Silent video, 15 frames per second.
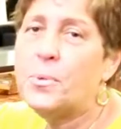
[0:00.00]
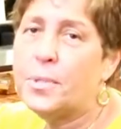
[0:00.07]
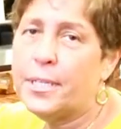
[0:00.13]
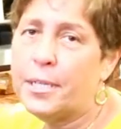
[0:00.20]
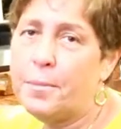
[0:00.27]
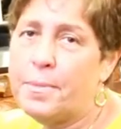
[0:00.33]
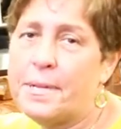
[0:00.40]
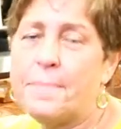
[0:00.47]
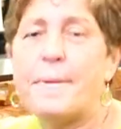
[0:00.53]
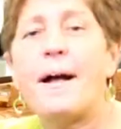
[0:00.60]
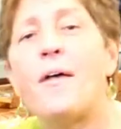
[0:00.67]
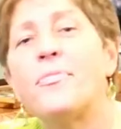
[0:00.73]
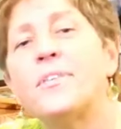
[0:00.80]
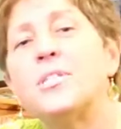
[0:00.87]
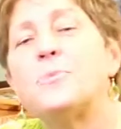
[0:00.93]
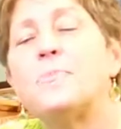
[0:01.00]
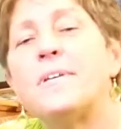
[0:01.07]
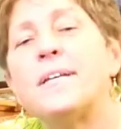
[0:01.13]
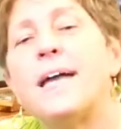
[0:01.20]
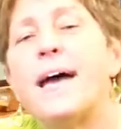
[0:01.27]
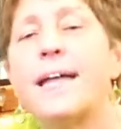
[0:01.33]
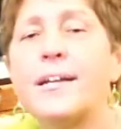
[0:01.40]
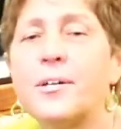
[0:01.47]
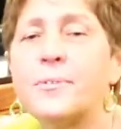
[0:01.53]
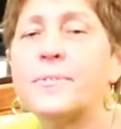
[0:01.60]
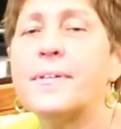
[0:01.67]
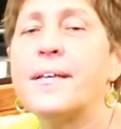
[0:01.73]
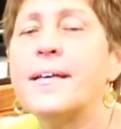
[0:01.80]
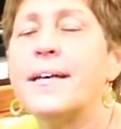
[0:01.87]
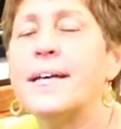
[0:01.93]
you a little bit about this piano.